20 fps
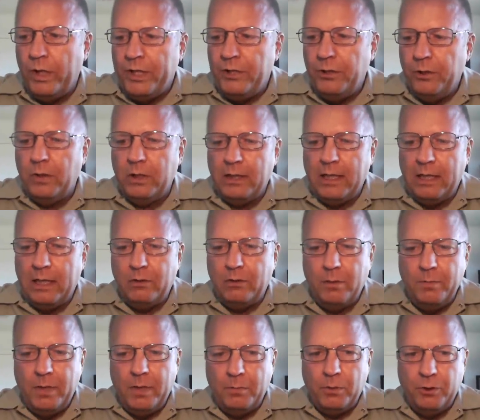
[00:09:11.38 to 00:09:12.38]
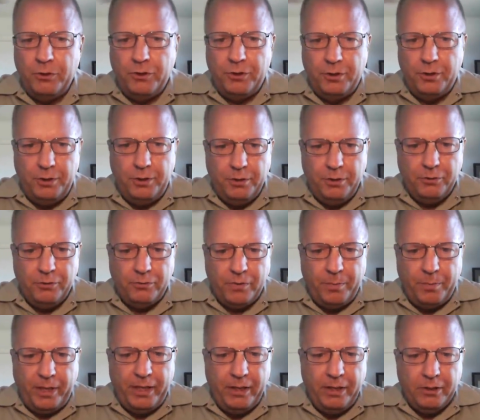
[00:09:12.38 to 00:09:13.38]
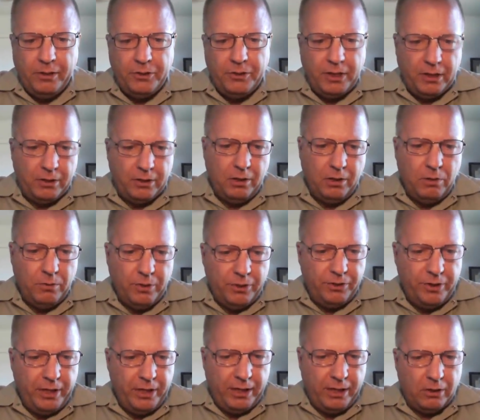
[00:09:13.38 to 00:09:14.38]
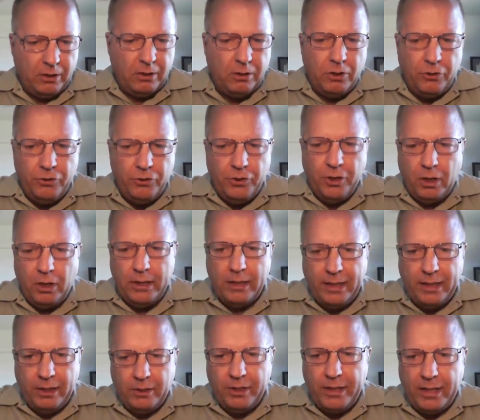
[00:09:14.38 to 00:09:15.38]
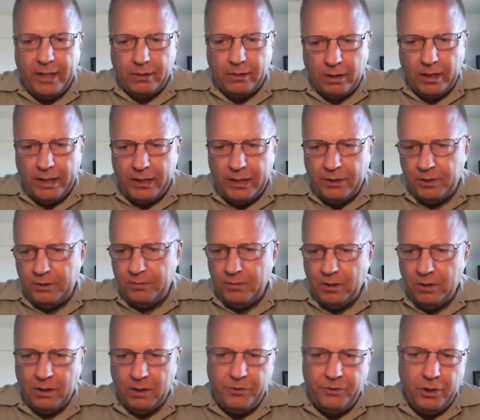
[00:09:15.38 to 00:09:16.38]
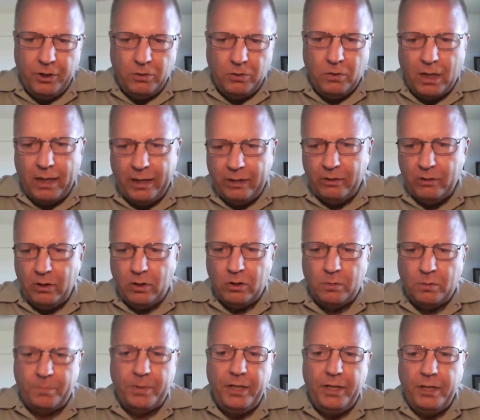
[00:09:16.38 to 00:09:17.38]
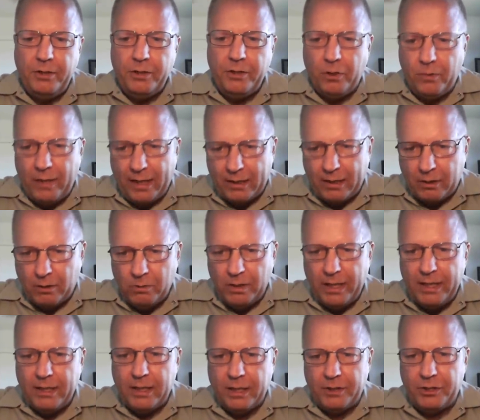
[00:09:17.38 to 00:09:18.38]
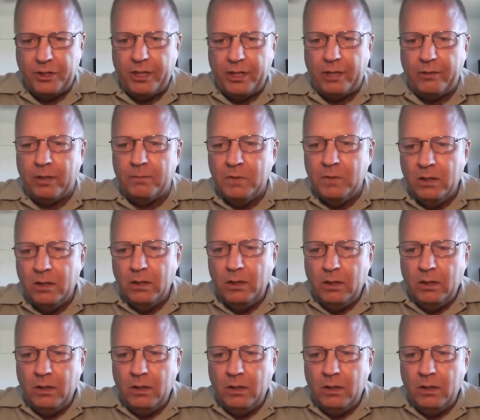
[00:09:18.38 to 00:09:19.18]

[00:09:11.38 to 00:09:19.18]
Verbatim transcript: we do allow our members to use repeaters as long as they are non-internet linked, no IRLP, no Echolink, etc.